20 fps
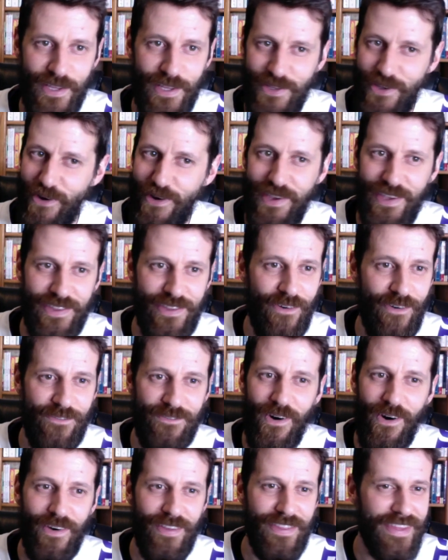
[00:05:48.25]
Don't, don't
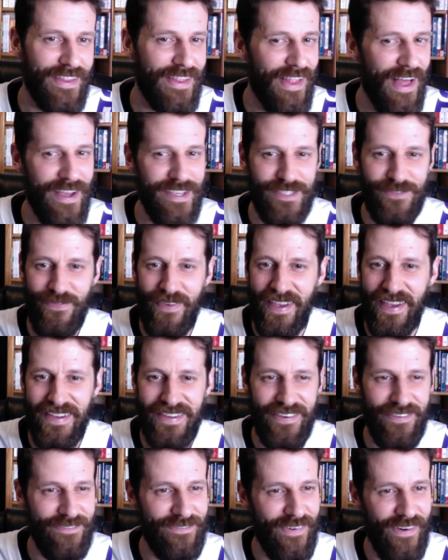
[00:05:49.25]
fall into the lust, man.
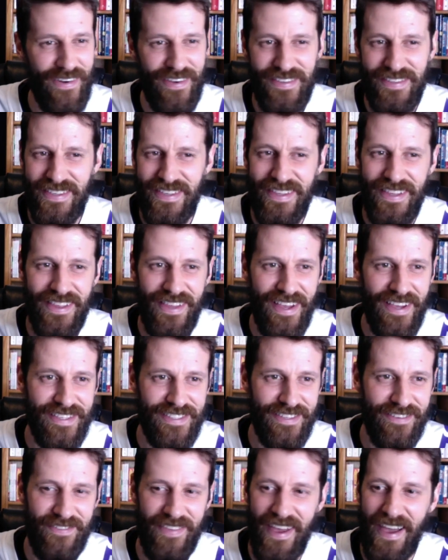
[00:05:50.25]
Don't fall into the
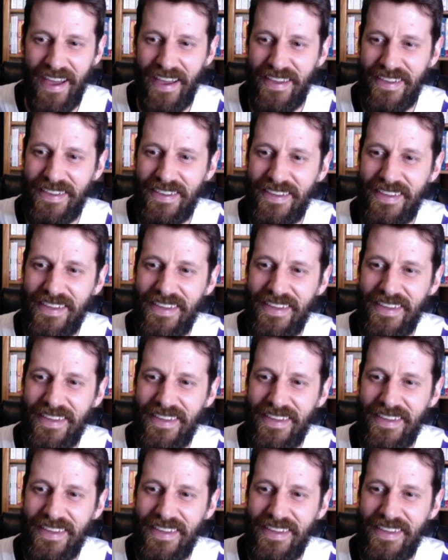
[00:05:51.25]
lust of that.